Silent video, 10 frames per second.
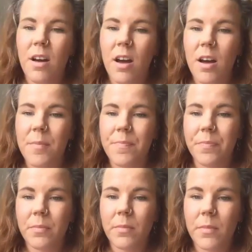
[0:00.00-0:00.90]

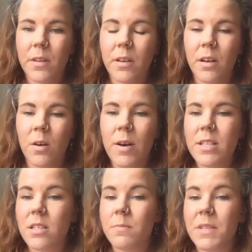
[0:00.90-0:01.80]
um, a
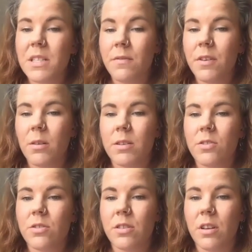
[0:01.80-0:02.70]
quite specific
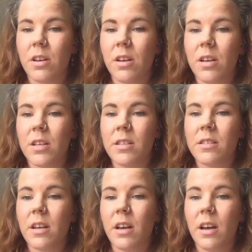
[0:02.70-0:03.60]
question here
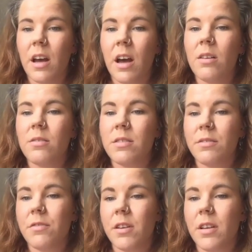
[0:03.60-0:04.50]
is, how
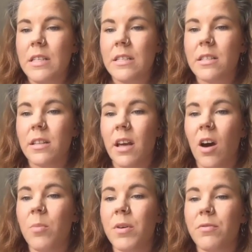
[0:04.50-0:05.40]
different is the
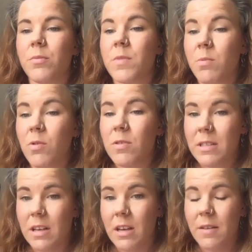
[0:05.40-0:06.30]
helmet from sports
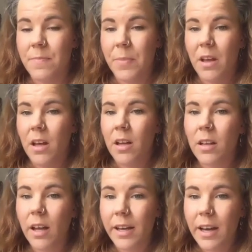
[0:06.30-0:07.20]
gear,
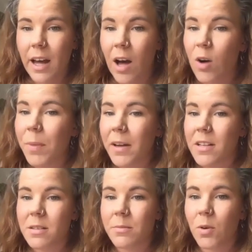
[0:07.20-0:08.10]
like
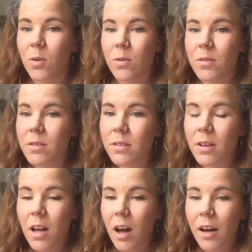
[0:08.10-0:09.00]
alpinism, or
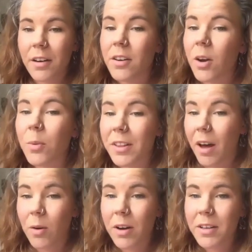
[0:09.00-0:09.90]
I don't know what that word